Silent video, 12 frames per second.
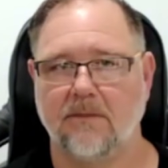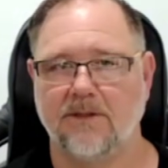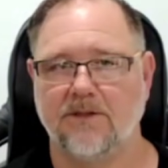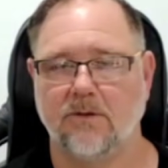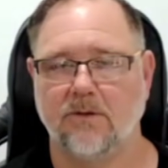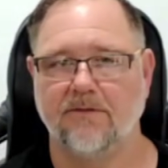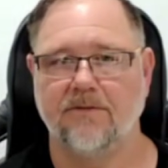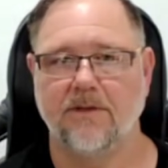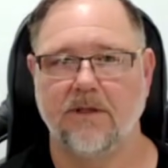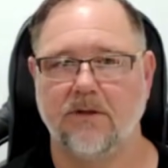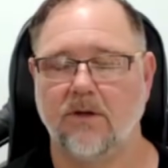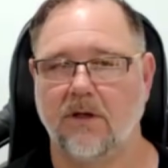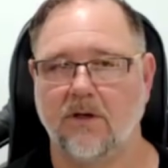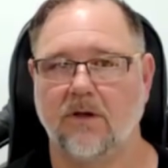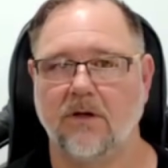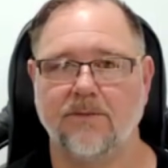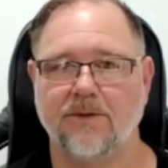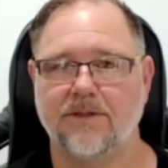sort of not
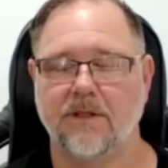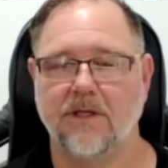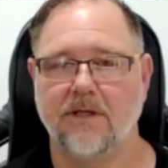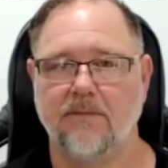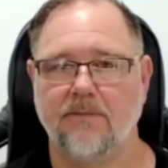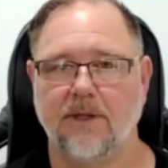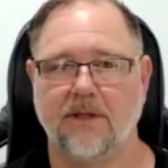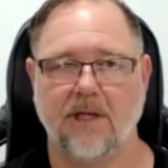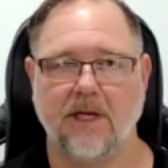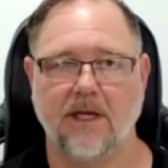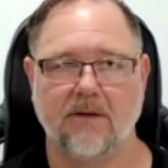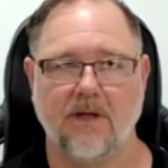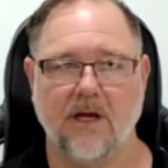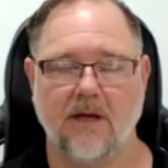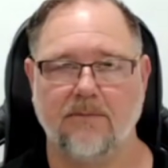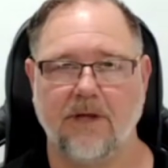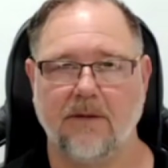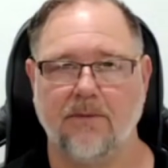anonymously, but they
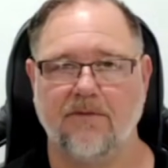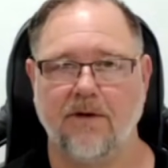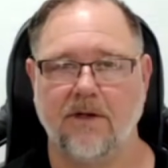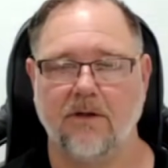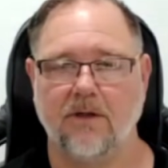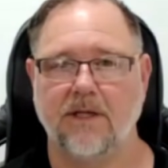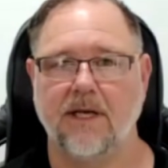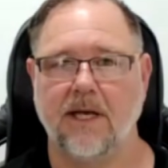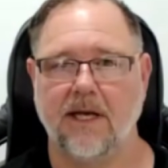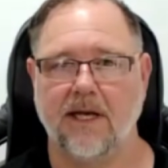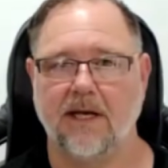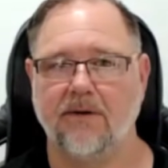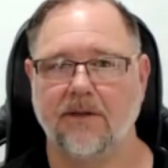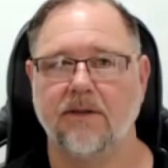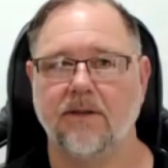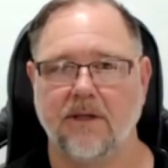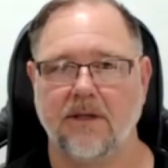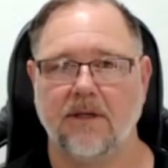prefer not to air it
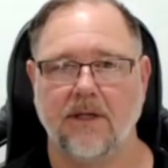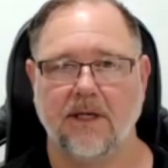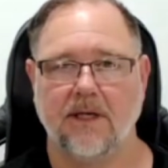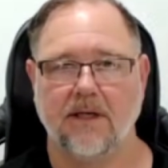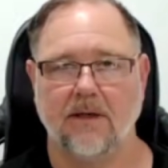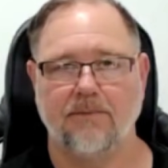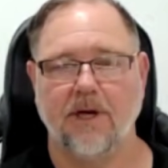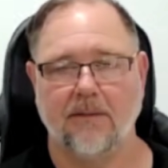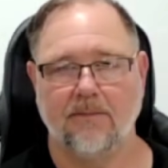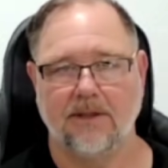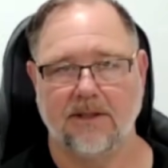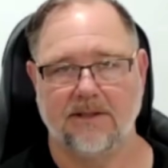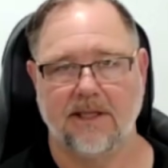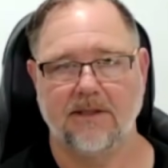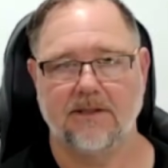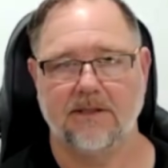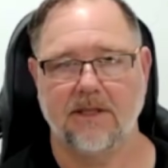in a public sense.